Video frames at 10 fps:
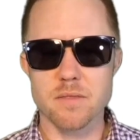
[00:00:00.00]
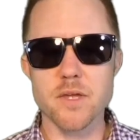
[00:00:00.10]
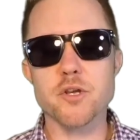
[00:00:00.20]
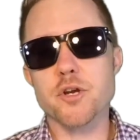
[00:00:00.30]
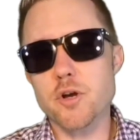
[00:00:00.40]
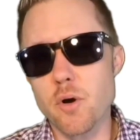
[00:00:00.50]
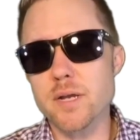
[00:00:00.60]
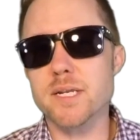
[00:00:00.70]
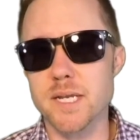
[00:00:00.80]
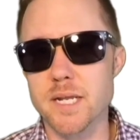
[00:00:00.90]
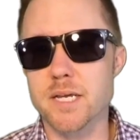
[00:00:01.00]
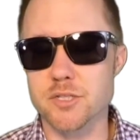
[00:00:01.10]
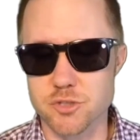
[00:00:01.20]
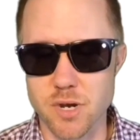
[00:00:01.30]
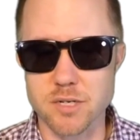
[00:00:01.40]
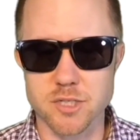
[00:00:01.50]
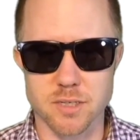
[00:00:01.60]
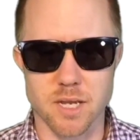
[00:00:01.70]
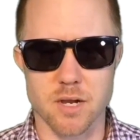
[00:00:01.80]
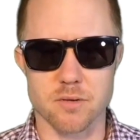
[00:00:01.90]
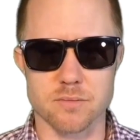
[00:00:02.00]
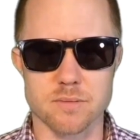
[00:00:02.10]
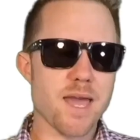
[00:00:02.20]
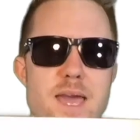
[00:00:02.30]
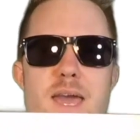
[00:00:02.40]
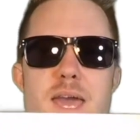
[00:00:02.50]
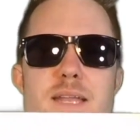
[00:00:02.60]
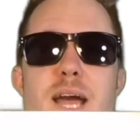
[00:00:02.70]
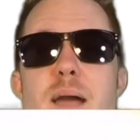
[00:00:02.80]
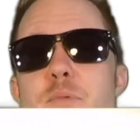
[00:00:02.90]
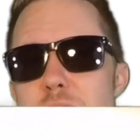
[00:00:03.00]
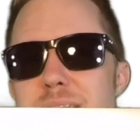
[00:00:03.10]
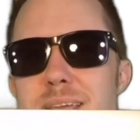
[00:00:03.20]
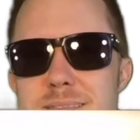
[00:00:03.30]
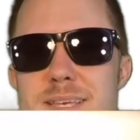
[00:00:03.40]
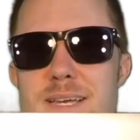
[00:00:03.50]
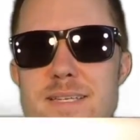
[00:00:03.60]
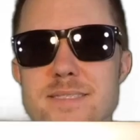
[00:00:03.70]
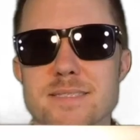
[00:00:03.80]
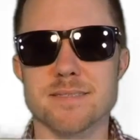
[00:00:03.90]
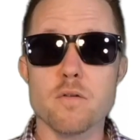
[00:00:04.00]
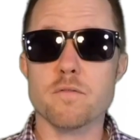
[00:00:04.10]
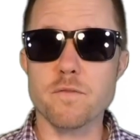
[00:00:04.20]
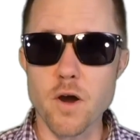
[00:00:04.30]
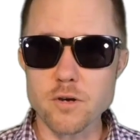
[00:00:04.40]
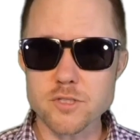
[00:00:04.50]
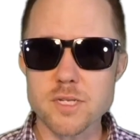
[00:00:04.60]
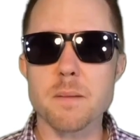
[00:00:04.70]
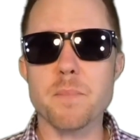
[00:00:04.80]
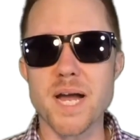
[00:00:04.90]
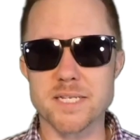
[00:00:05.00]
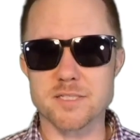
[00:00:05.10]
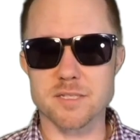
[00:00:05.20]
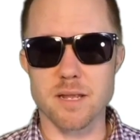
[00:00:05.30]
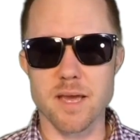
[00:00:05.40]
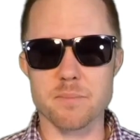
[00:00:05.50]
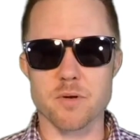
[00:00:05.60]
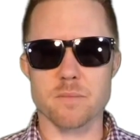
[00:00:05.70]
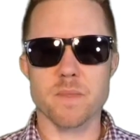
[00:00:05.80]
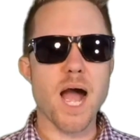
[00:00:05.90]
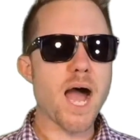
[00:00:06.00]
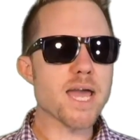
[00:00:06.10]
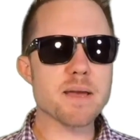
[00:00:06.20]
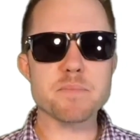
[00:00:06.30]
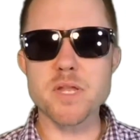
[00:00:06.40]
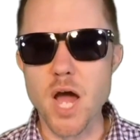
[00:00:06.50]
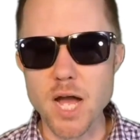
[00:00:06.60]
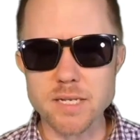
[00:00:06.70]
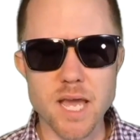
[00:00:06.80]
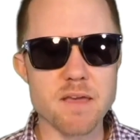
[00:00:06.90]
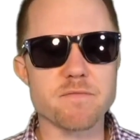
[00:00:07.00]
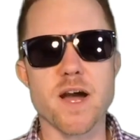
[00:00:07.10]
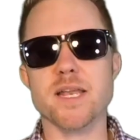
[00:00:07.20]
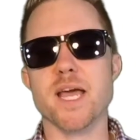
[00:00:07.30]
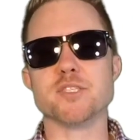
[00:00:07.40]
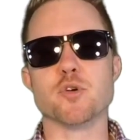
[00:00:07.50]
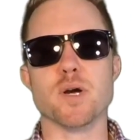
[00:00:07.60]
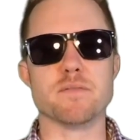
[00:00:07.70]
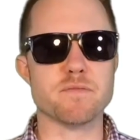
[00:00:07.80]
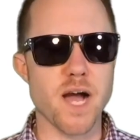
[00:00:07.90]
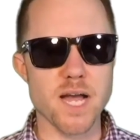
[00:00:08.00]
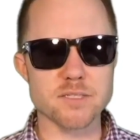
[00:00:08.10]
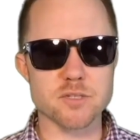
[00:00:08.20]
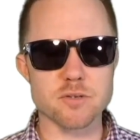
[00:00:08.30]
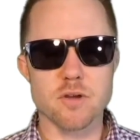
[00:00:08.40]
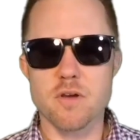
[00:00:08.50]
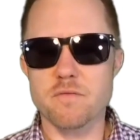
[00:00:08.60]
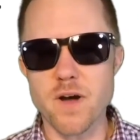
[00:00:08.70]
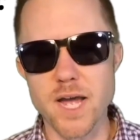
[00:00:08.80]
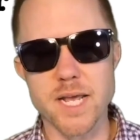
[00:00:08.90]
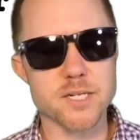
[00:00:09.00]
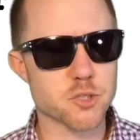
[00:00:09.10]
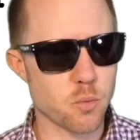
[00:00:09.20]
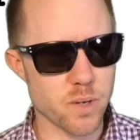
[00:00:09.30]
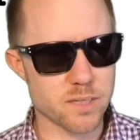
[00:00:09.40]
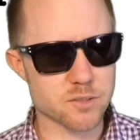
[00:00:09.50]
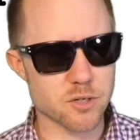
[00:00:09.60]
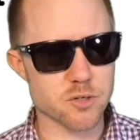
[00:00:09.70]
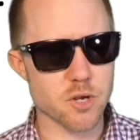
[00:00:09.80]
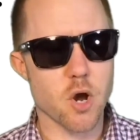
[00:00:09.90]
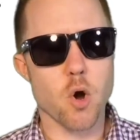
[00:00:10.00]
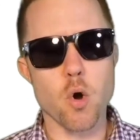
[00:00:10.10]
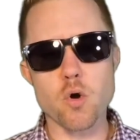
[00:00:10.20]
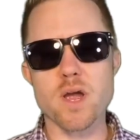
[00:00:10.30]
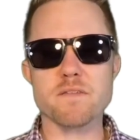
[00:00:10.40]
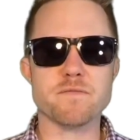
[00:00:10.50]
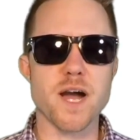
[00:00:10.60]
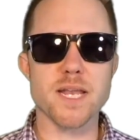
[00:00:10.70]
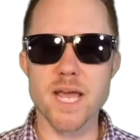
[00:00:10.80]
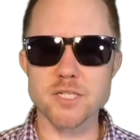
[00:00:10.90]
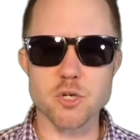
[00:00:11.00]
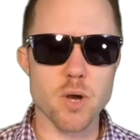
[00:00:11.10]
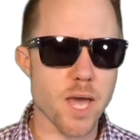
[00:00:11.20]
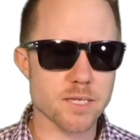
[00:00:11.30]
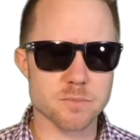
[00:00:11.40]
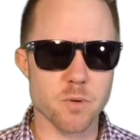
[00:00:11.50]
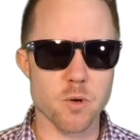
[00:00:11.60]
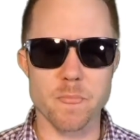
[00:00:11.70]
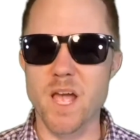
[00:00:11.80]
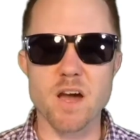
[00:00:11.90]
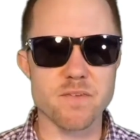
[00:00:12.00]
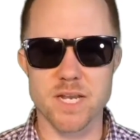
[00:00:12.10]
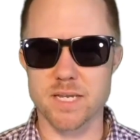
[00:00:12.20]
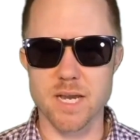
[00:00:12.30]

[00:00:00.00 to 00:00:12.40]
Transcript: then you're going to need a construction loan. And I'm reading this. First, my disclaimer I am not a financial advisor, financial wizard, or a financial expert of any